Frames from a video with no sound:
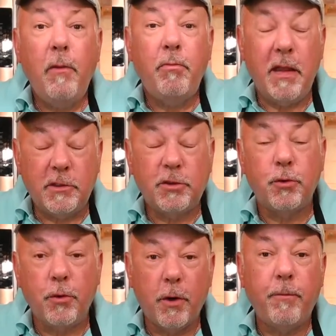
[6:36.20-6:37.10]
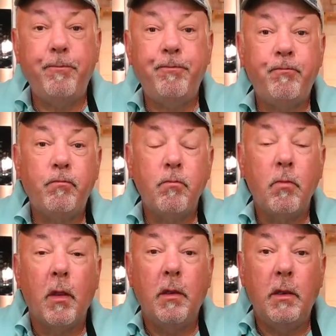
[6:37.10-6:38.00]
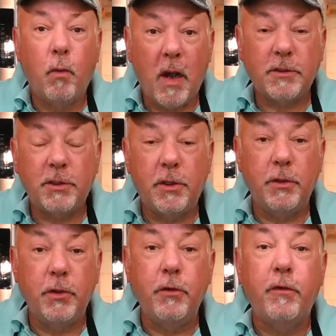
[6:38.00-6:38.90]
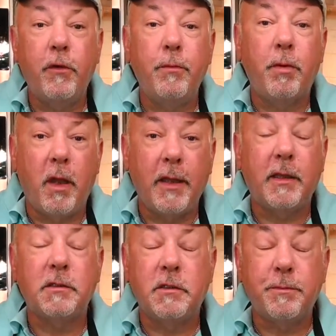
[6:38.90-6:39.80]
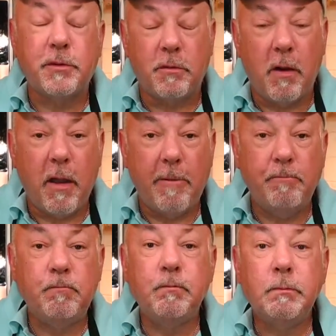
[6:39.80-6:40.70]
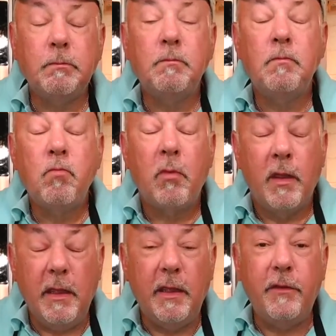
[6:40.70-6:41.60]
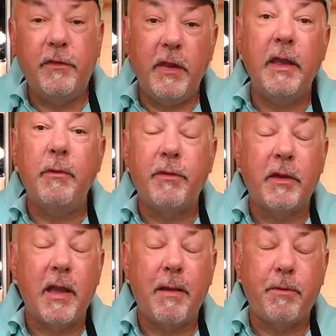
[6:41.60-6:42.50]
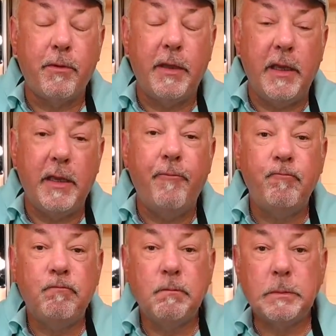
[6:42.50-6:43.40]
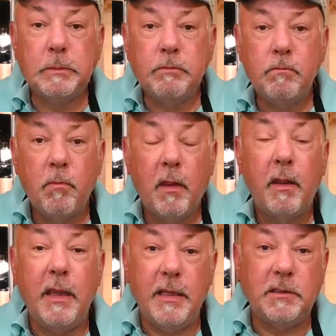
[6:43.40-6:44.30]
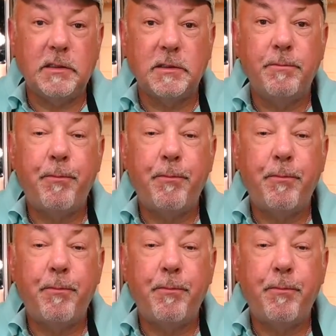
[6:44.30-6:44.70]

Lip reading: make sure you watch it on YouTube, like and subscribe. EaseE with a capital E, Eatz,